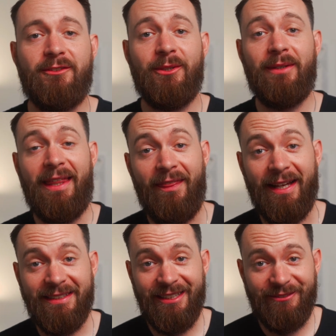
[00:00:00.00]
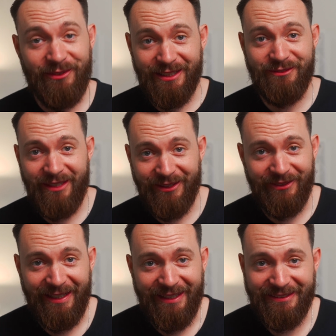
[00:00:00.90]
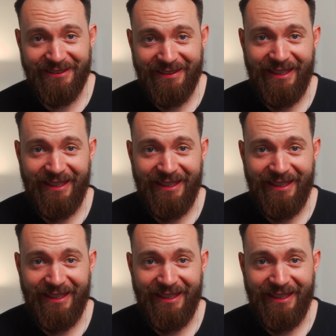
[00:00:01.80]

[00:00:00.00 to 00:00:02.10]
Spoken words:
So that's it for this video, guys.